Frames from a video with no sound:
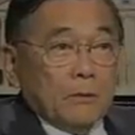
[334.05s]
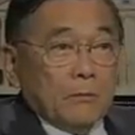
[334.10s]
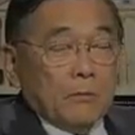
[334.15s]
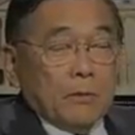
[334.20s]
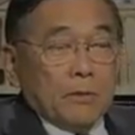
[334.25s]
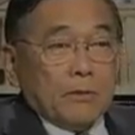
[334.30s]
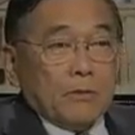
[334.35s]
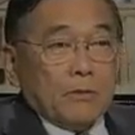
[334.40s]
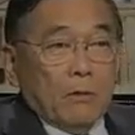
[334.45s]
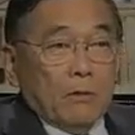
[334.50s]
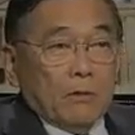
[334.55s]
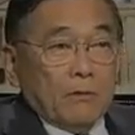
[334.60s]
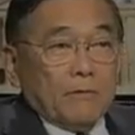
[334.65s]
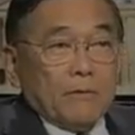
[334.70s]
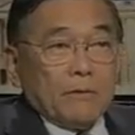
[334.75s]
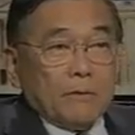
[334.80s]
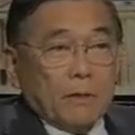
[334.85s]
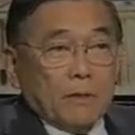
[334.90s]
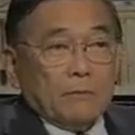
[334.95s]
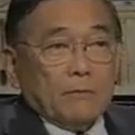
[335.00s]
was all
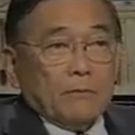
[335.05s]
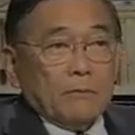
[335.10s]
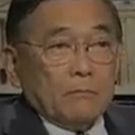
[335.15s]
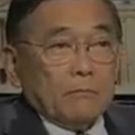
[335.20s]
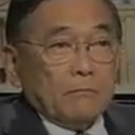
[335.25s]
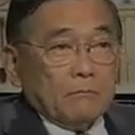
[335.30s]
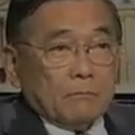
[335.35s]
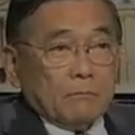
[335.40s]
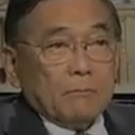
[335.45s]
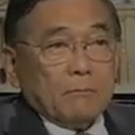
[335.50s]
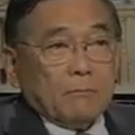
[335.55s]
of a sudden